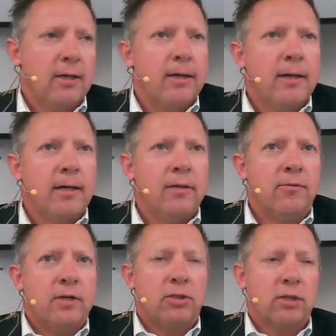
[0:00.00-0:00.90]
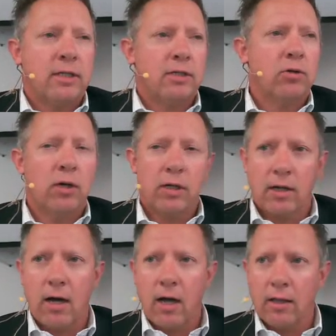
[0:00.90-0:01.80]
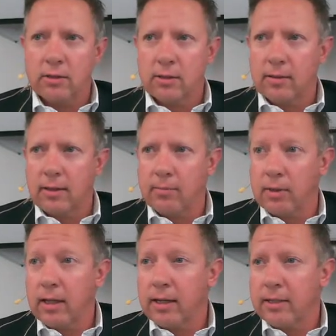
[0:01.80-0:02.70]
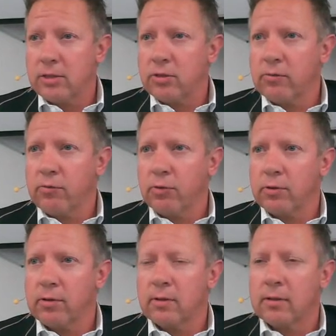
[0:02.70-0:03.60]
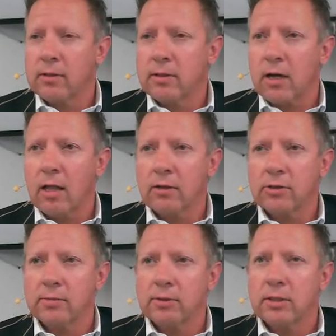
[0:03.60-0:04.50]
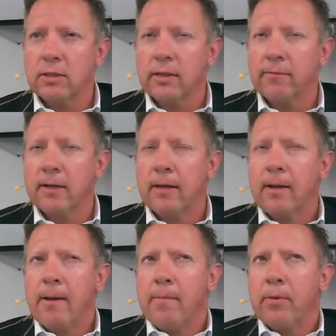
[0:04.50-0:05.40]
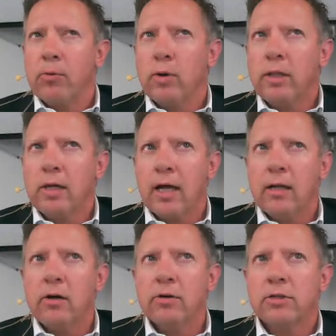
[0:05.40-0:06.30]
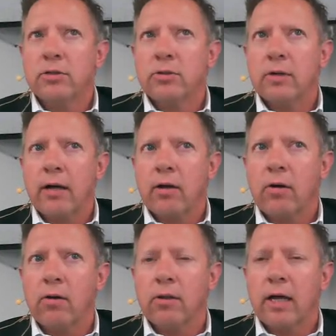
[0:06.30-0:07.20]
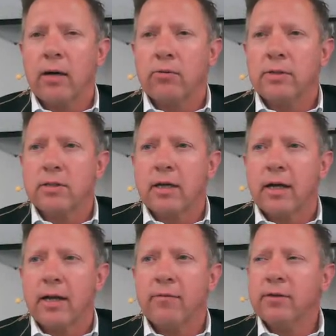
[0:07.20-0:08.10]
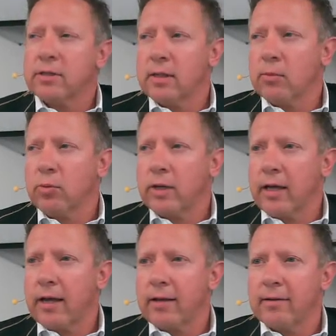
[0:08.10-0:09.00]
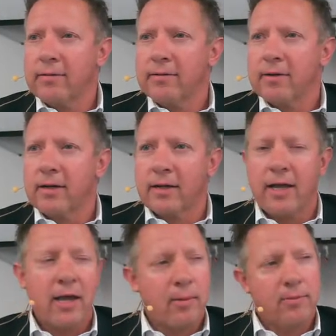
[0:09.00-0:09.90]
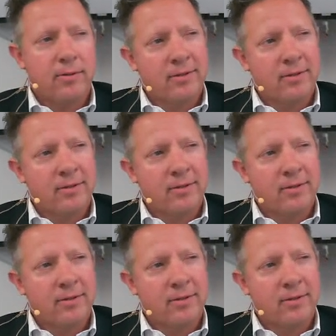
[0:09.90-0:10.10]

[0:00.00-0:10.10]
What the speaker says: and eventually did go on to college and play and so forth and scholarships and stuff, but one thing I noticed throughout all that was that every summer we had a camp,